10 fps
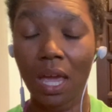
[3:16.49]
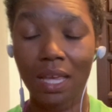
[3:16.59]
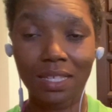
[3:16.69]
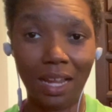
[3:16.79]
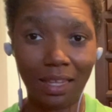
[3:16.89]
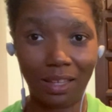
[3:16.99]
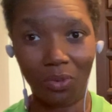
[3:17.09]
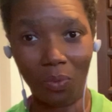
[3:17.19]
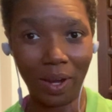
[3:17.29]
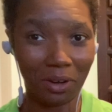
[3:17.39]
It's
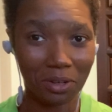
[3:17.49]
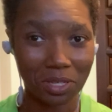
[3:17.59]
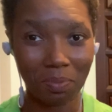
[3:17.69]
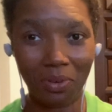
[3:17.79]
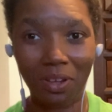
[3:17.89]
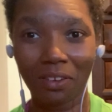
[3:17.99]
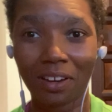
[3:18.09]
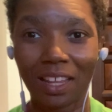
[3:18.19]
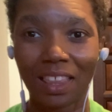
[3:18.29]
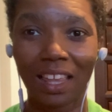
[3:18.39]
nothing weird or spooky or
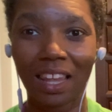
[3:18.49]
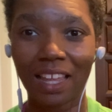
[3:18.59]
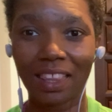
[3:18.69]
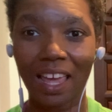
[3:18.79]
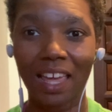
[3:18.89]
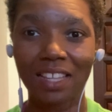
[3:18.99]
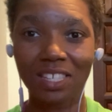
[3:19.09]
anything like that.